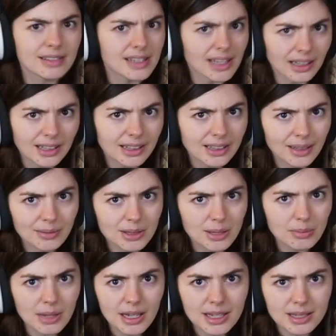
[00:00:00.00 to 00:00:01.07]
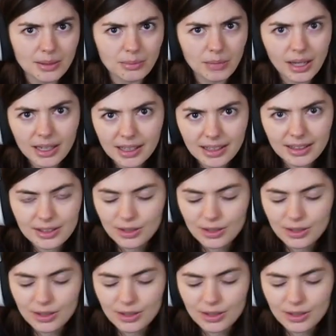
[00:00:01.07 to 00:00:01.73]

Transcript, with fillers: selling them to make some money.